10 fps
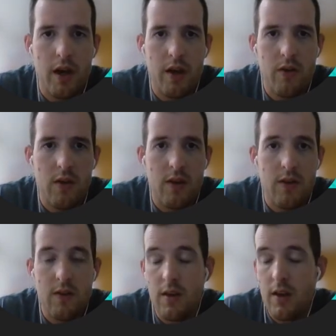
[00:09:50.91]

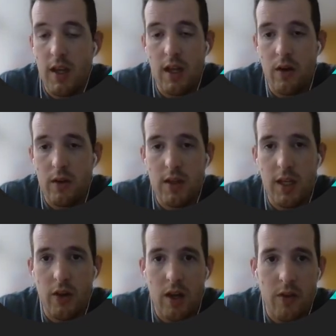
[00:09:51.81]
CCC again
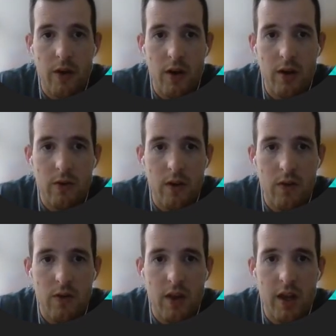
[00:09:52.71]
articulated their interests,